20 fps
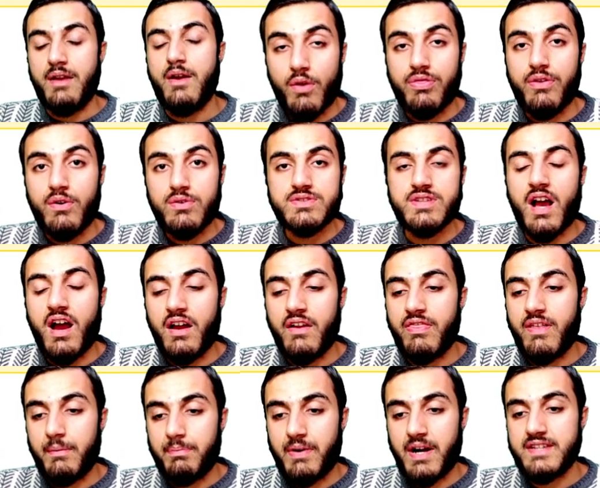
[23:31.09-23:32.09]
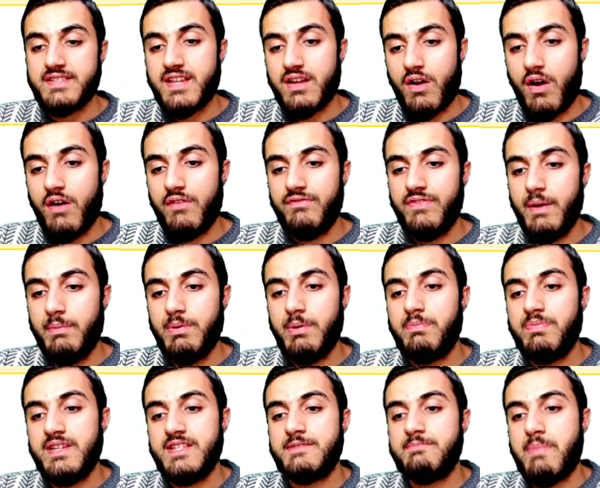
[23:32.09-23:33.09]
so those are the pricing of
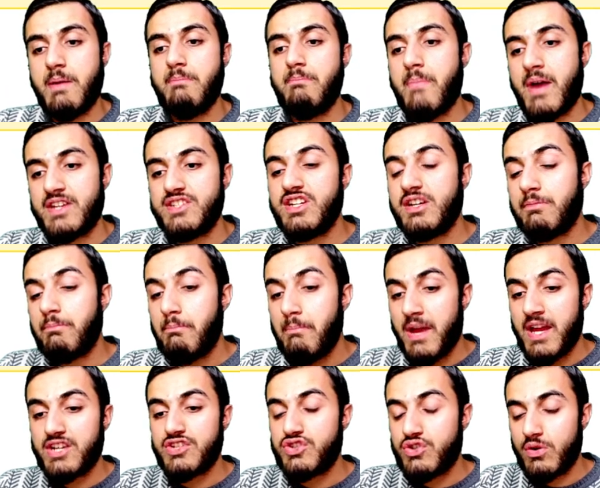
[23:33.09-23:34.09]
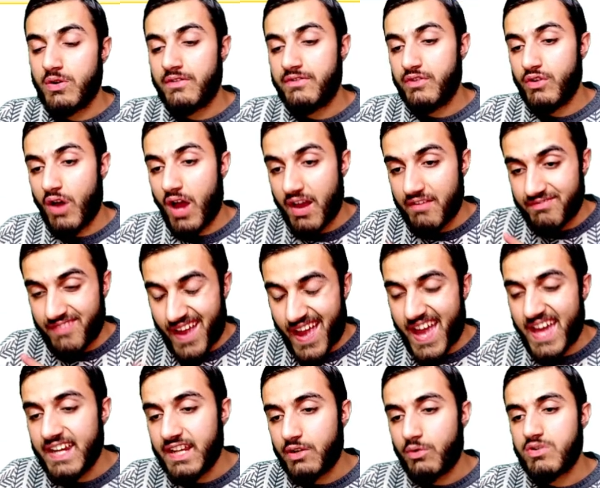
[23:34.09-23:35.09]
wp spin magic make sure if you
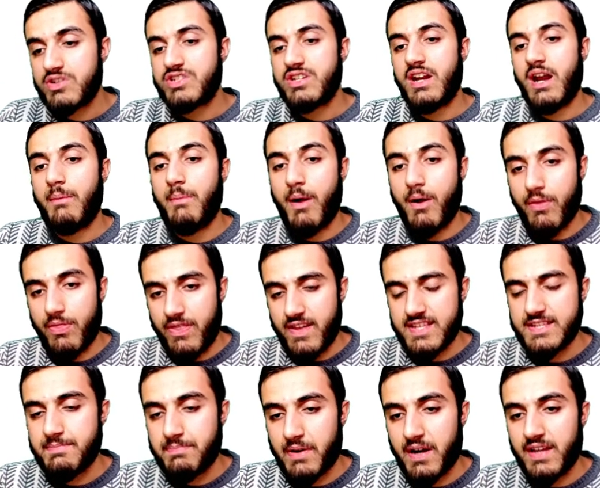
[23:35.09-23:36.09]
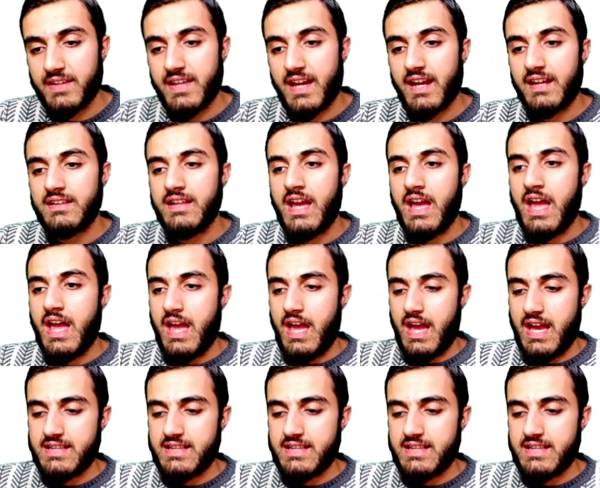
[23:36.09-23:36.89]
have any question about this product